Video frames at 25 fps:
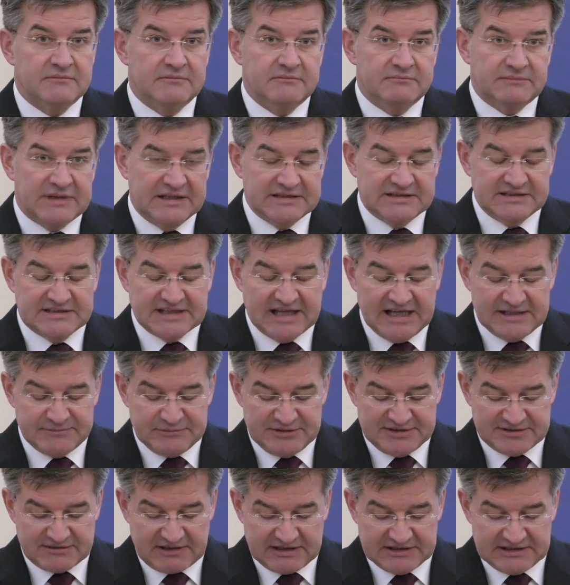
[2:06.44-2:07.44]
But the time
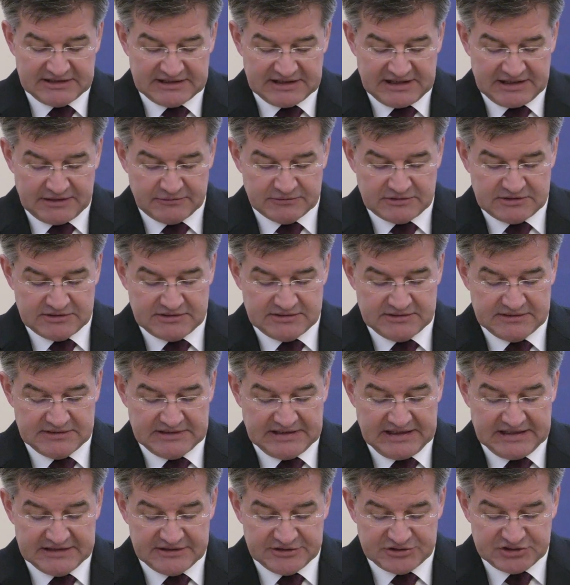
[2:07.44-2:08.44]
is running out,
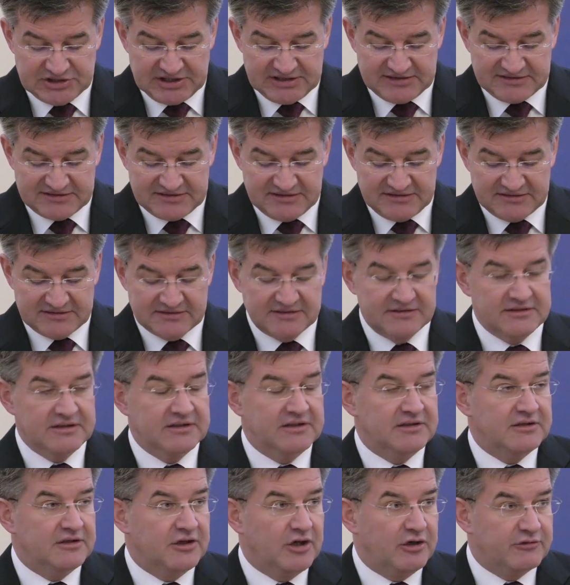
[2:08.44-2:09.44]
and the chances
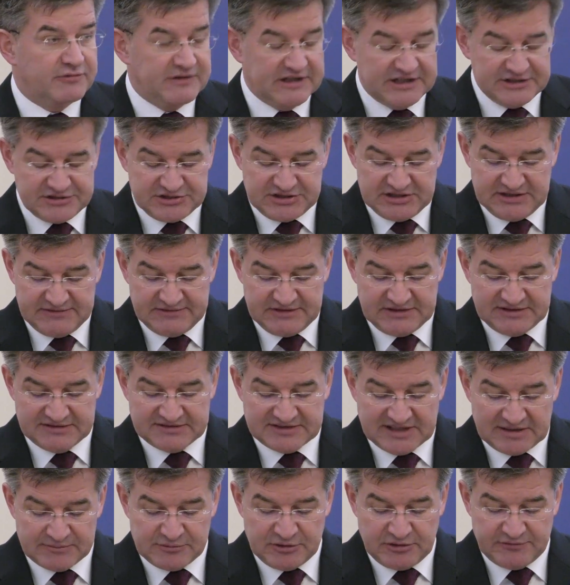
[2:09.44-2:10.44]
of achieving
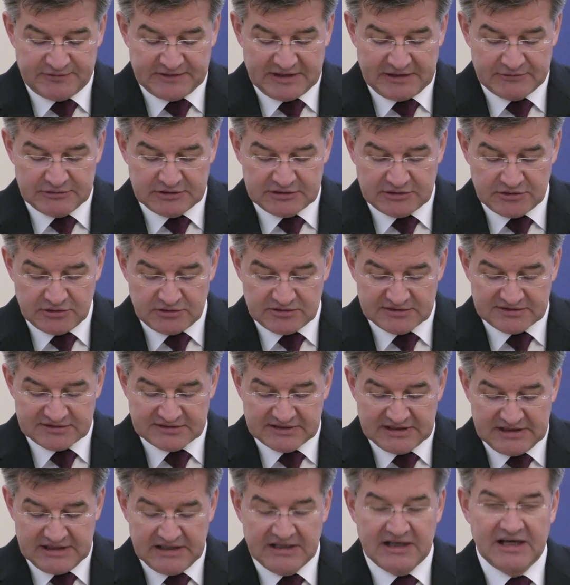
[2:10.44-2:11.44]
some of our goals
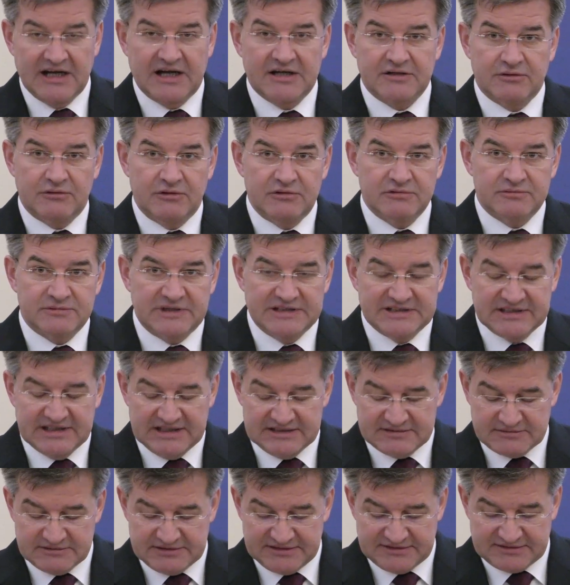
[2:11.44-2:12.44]
are already
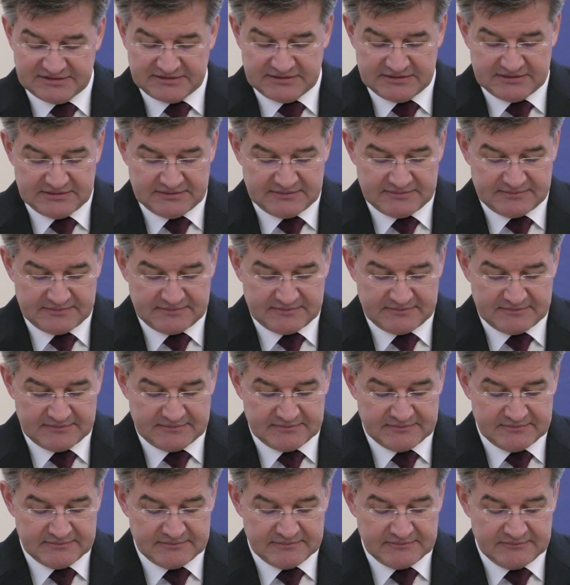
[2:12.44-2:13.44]
at risk.
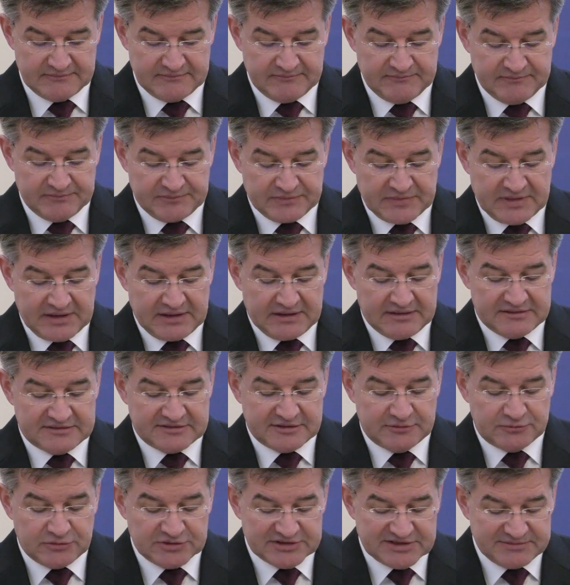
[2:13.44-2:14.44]

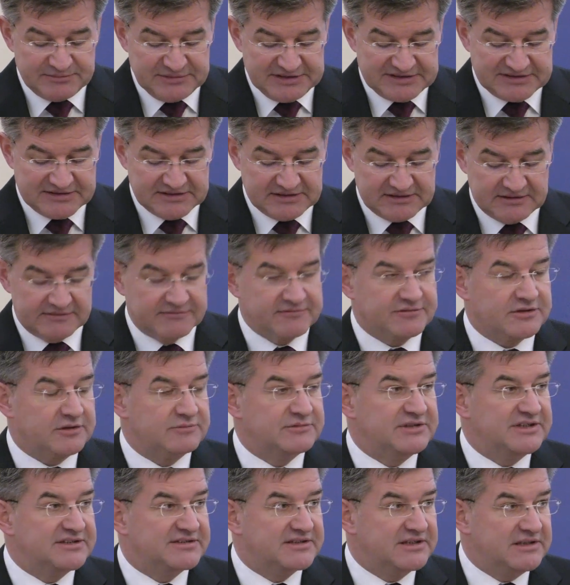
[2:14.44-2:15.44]
So what's missing from
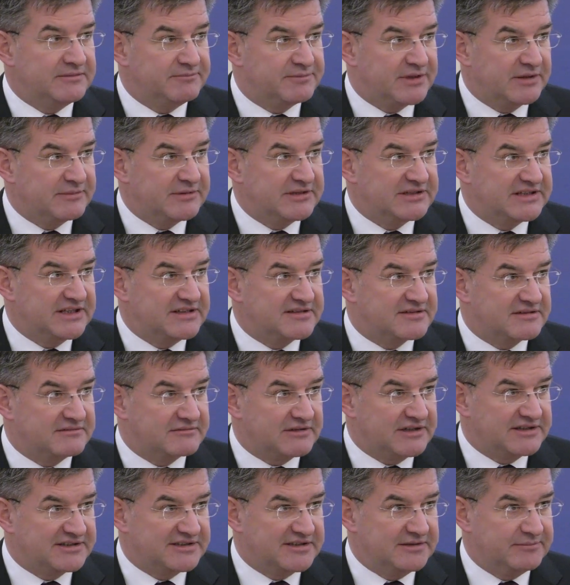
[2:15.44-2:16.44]
this implementation
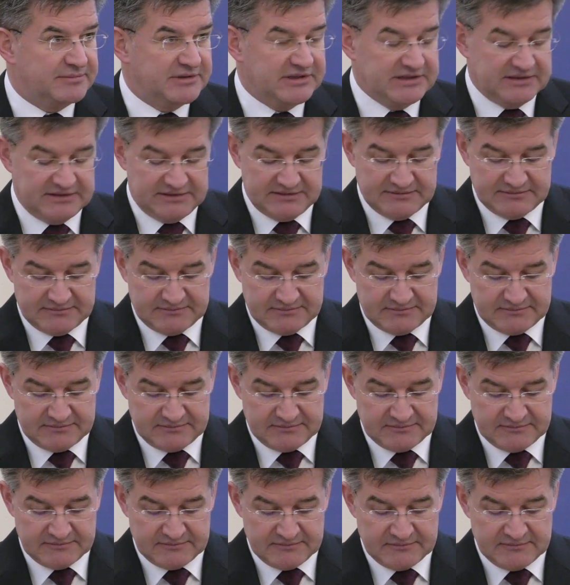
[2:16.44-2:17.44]
recipe?
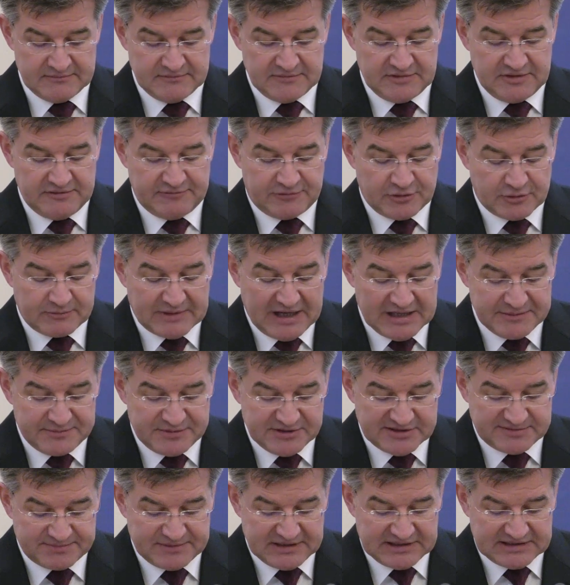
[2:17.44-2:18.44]
From my
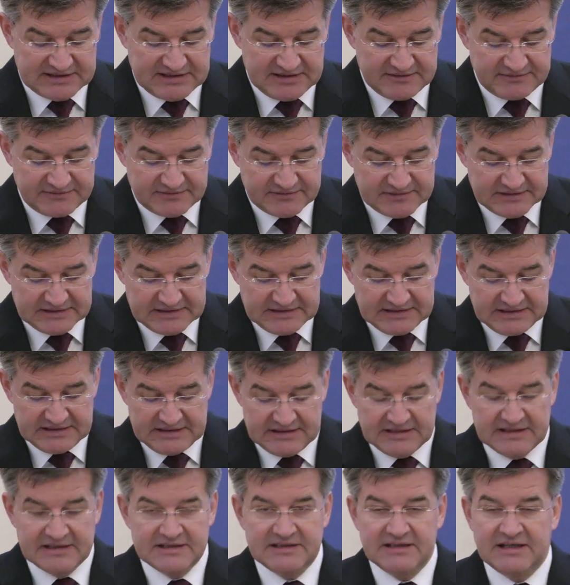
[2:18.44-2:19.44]
perspective,
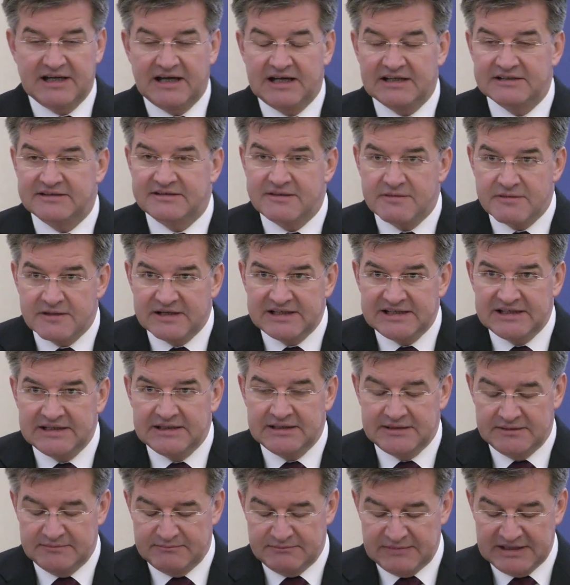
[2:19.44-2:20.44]
there are
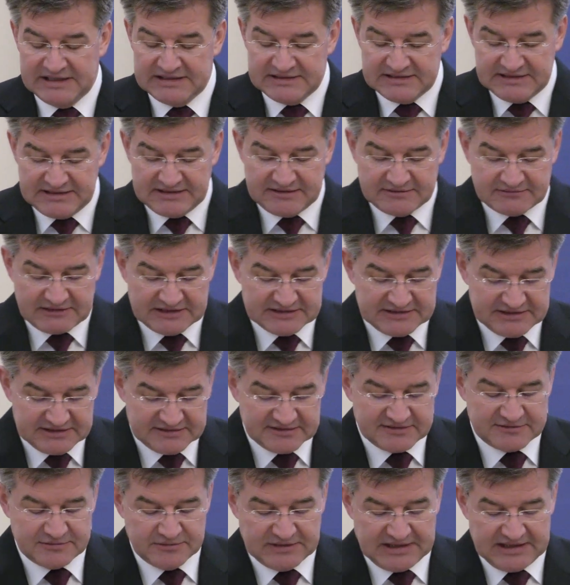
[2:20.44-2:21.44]
3 main
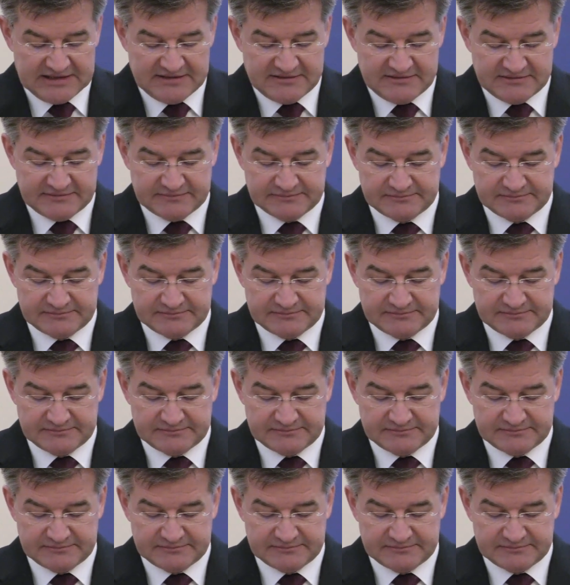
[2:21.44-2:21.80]
ingredients to add.